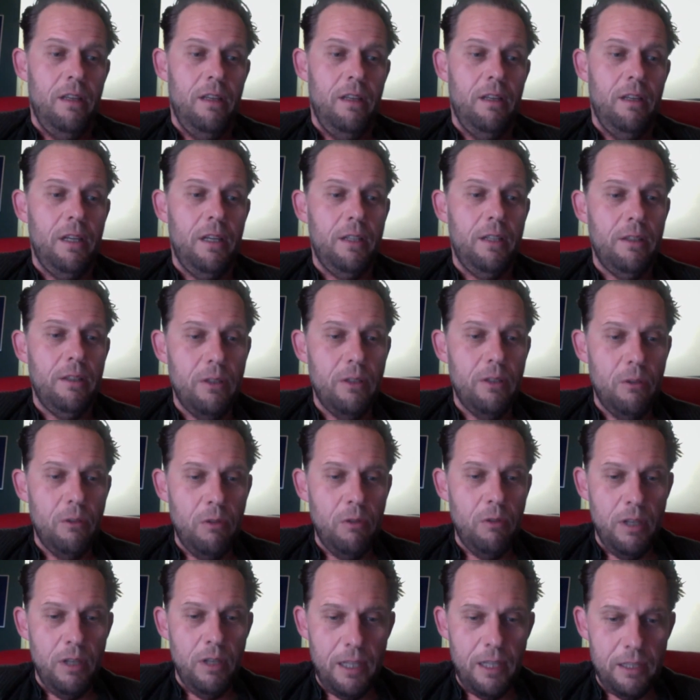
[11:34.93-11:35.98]
I don't
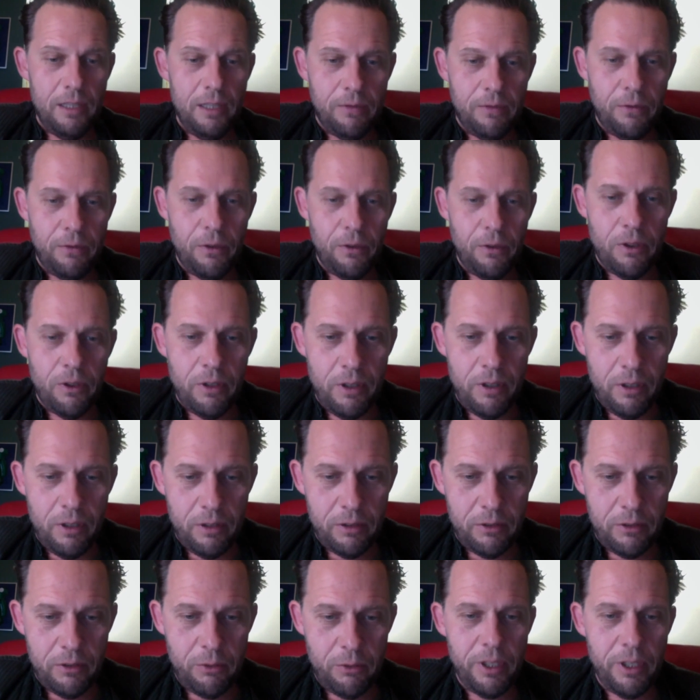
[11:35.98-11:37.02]
know, last 4
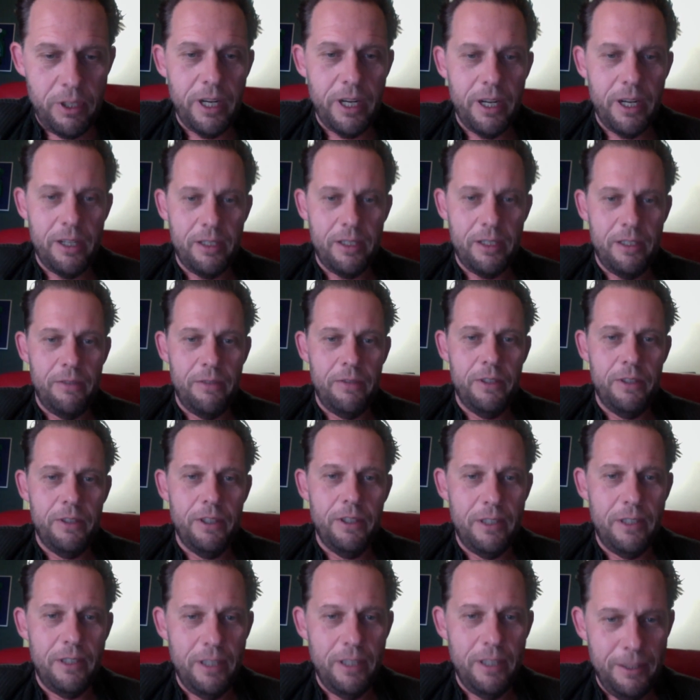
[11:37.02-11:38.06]
or 3 years,
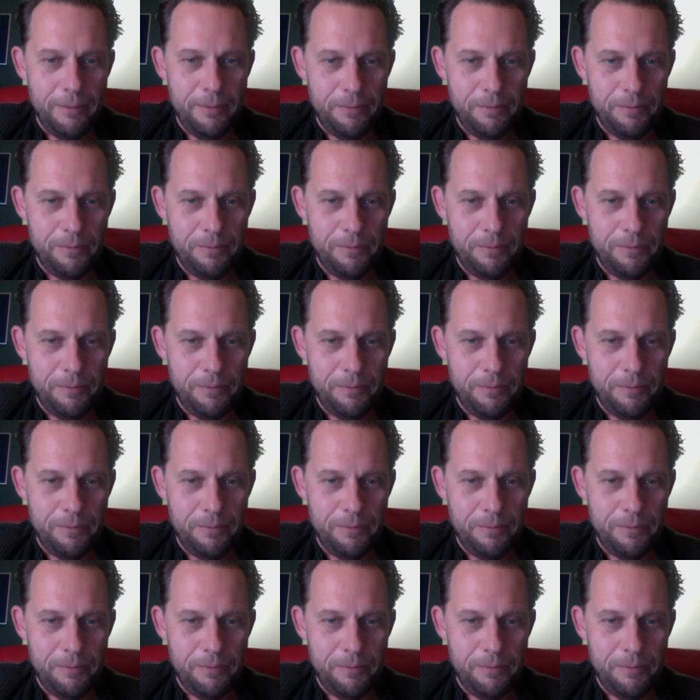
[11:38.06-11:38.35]
definitely.